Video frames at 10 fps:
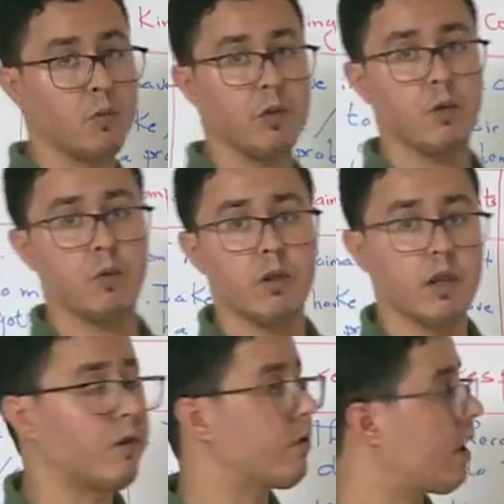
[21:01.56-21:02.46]
we work
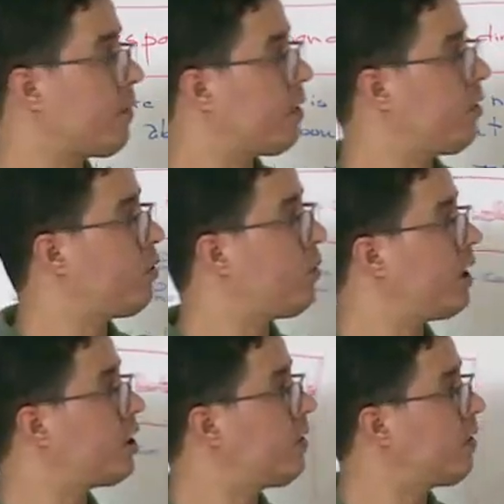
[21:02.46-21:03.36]
on some
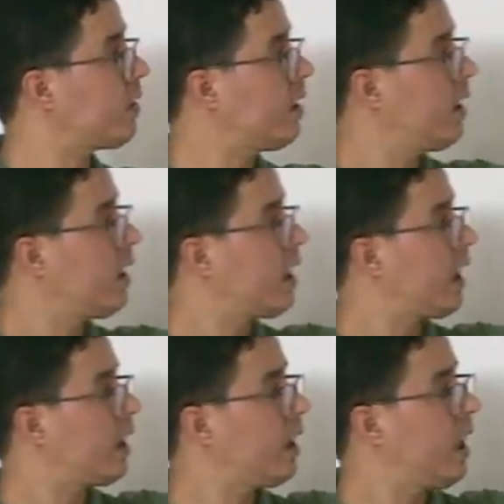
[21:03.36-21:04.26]
situations
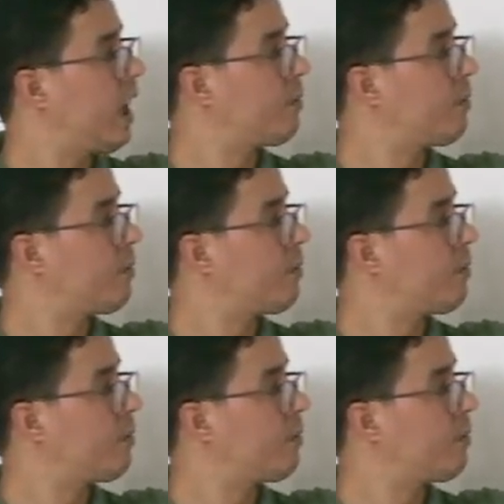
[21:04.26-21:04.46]
like I'm